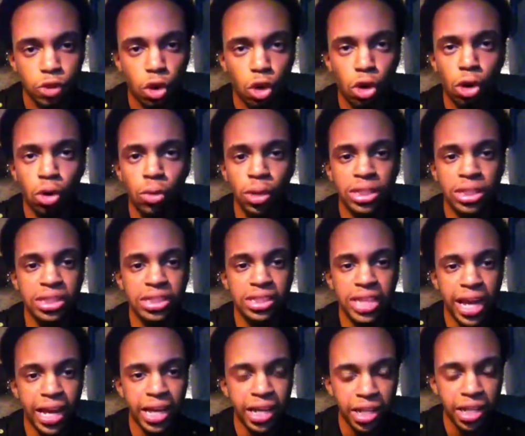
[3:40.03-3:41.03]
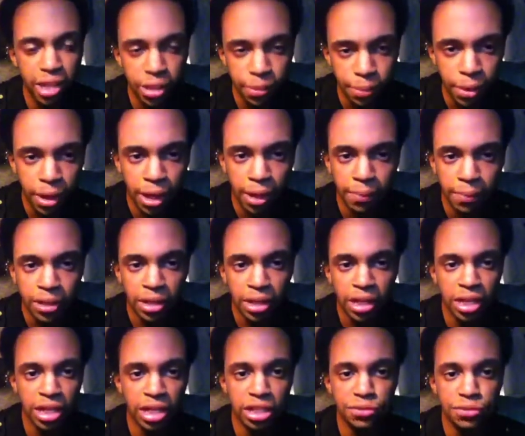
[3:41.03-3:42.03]
Always attacking hip-hop.
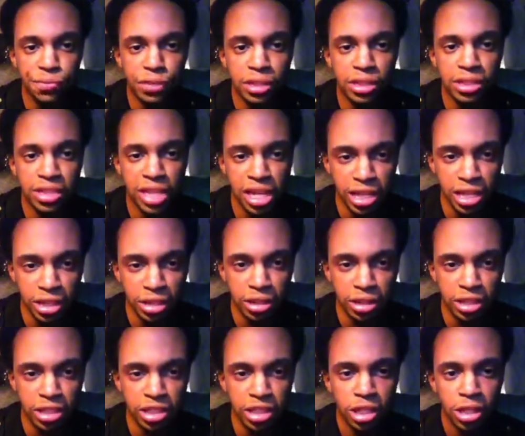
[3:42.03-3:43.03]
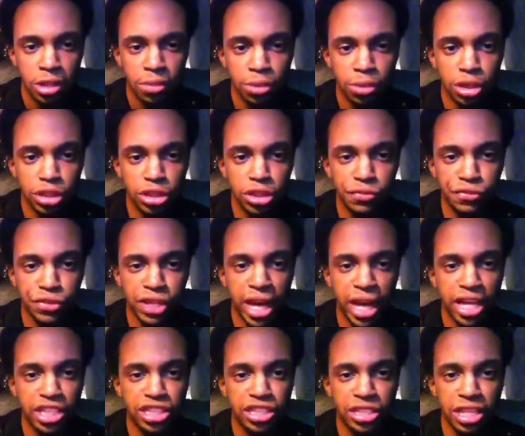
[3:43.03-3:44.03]
And it's ridiculous. Because if you
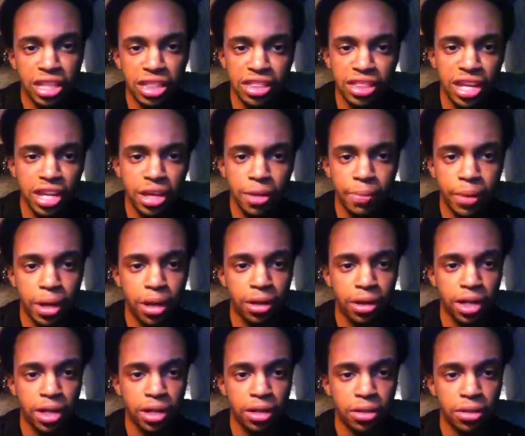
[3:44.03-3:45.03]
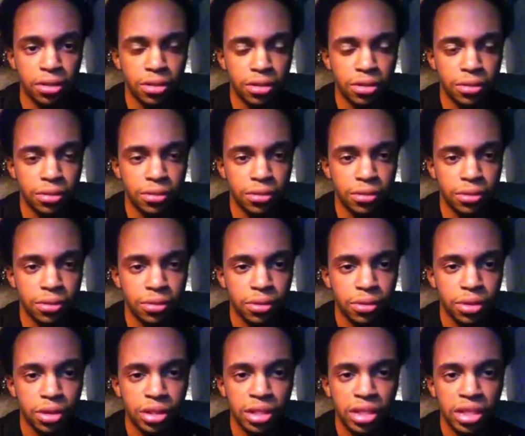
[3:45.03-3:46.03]
actually think about it,
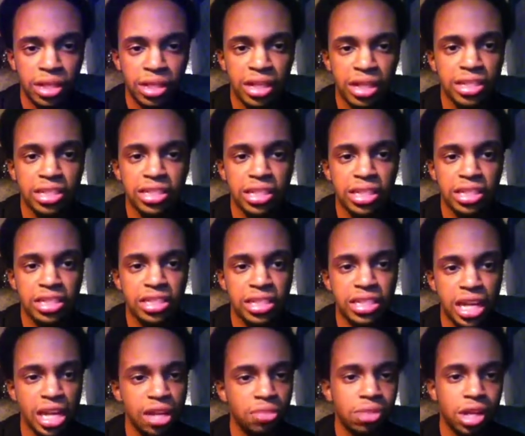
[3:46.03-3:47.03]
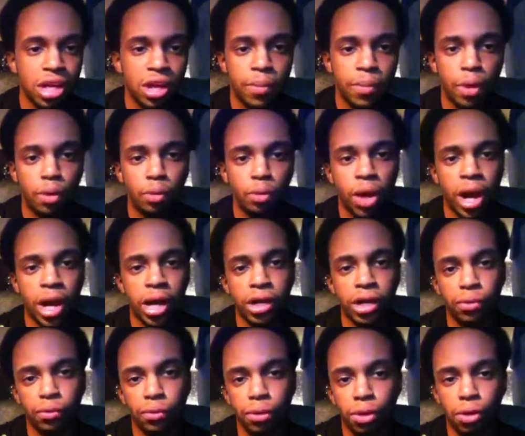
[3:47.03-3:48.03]
they said the same thing about
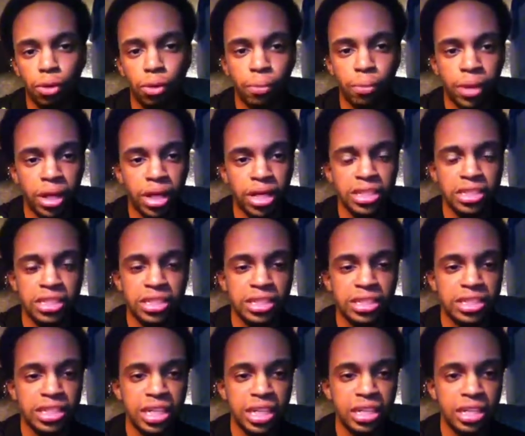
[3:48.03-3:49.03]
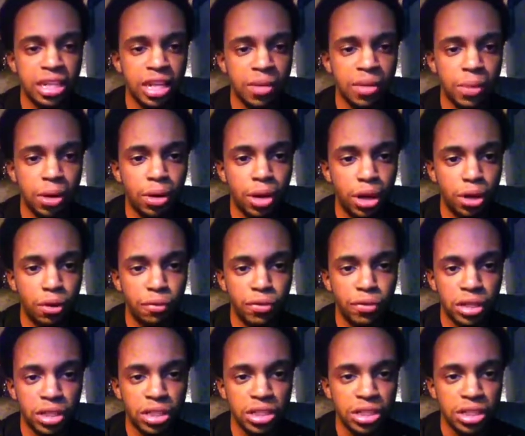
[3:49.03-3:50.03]
rock and roll, man. They said the same thing about
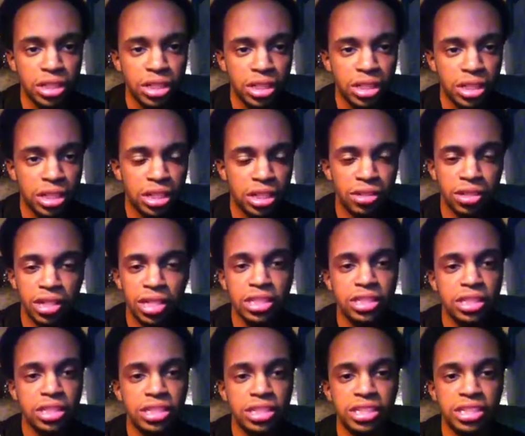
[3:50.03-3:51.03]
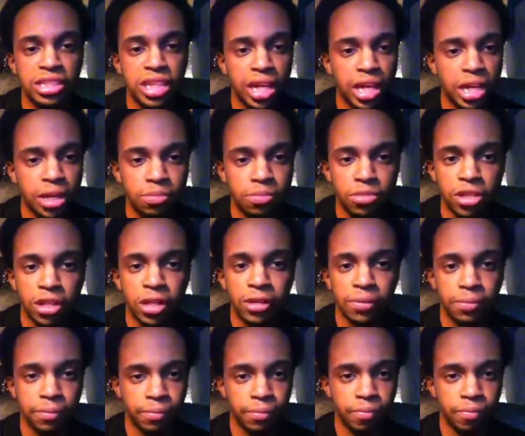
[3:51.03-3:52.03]
Elvis. And then they said the same thing.